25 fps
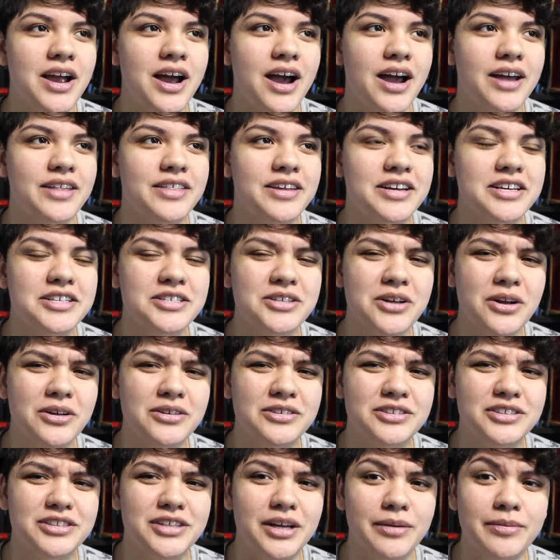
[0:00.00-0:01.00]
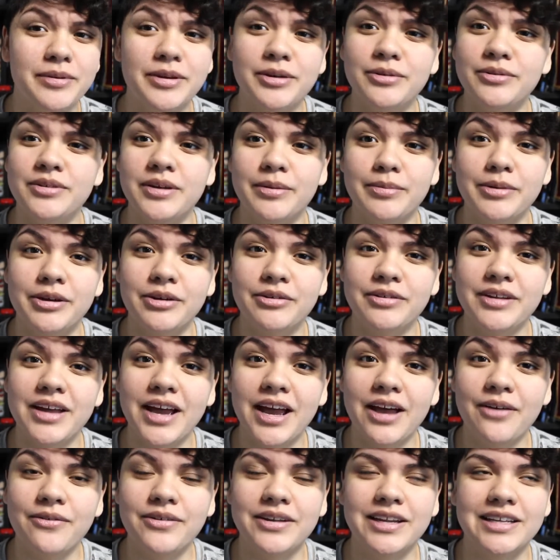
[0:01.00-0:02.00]
I think it's called WW
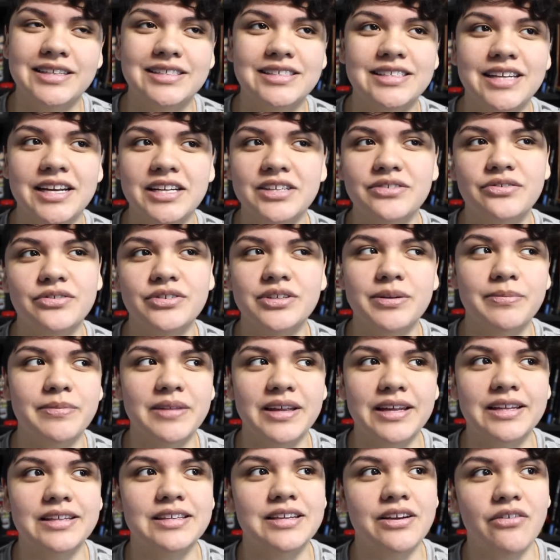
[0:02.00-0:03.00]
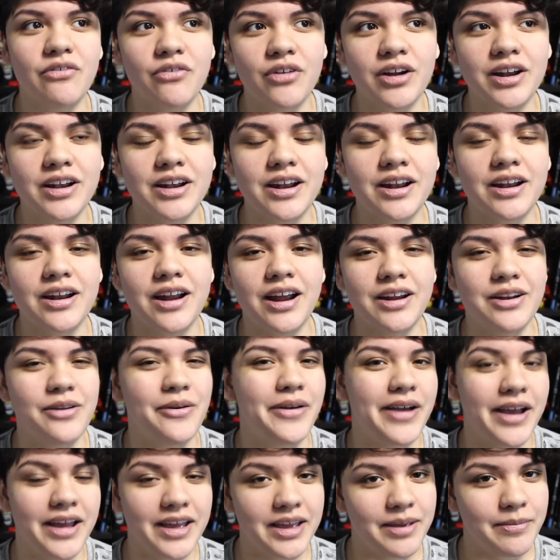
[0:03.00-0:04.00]
now, and it stands for something different. I know
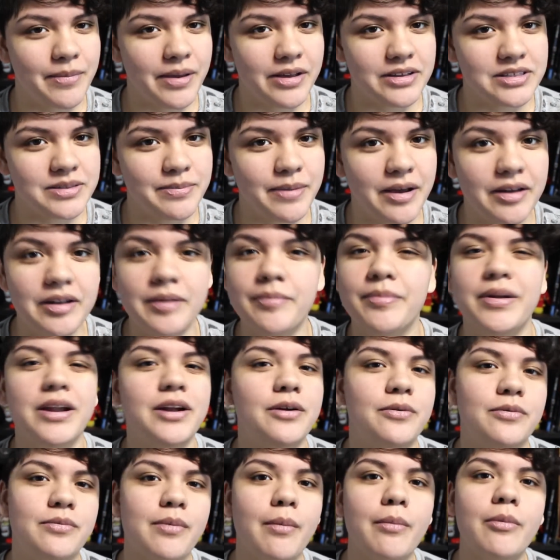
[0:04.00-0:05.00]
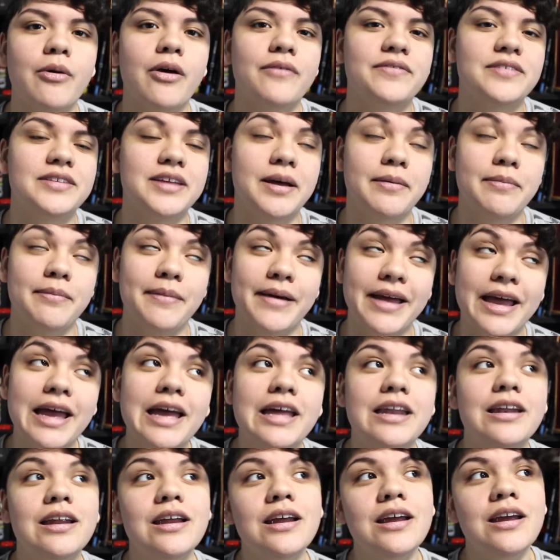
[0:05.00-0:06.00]
I got emails about it, but I don't remember off the top of my
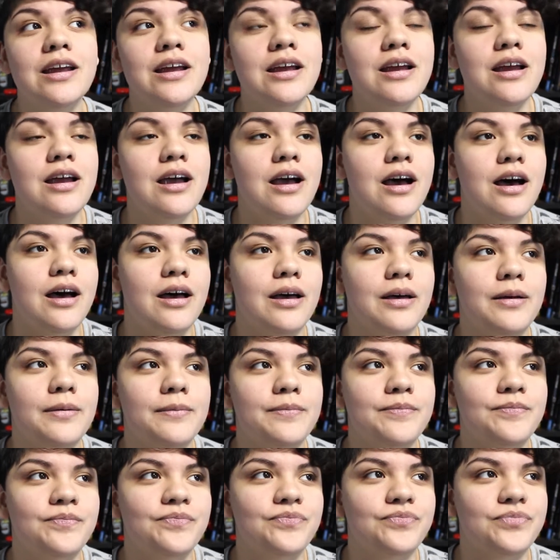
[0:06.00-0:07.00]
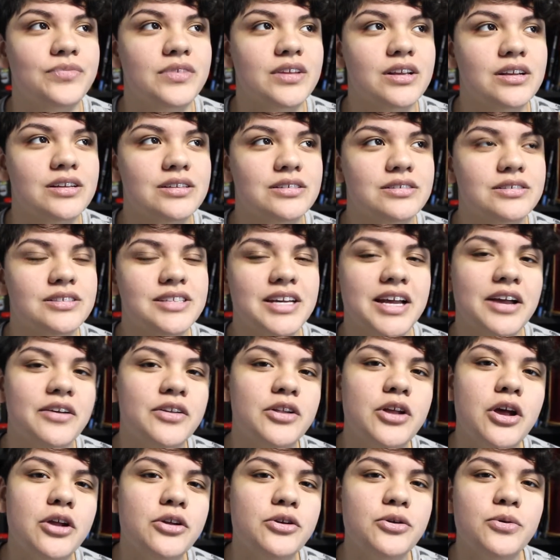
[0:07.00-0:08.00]
head. It's
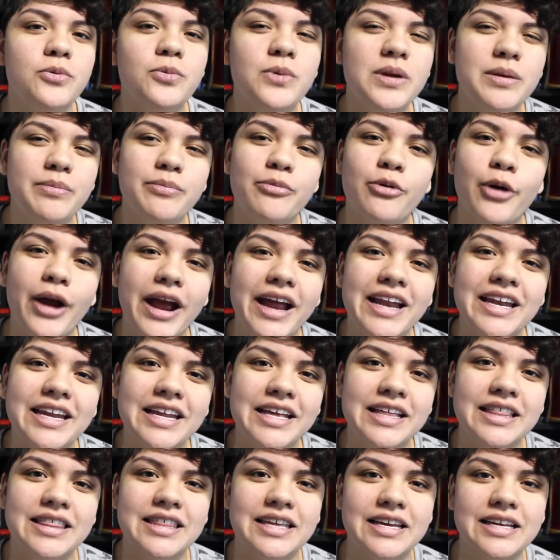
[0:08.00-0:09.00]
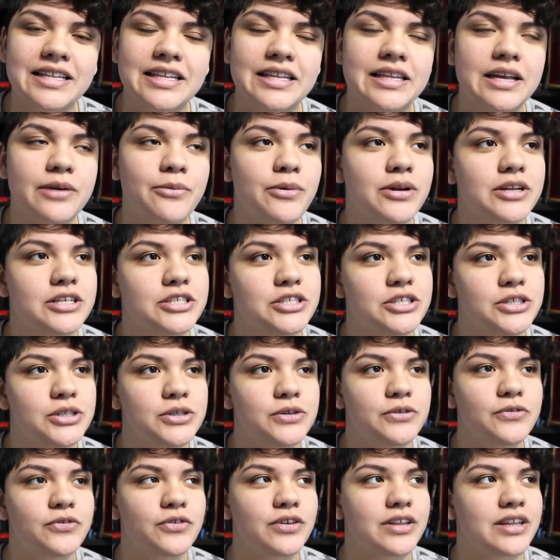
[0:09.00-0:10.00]
like a new rebranding thing that they want to
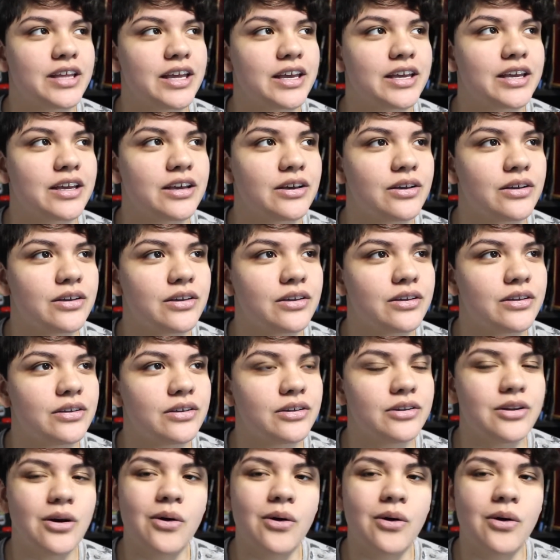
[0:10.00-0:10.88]
do for, like, you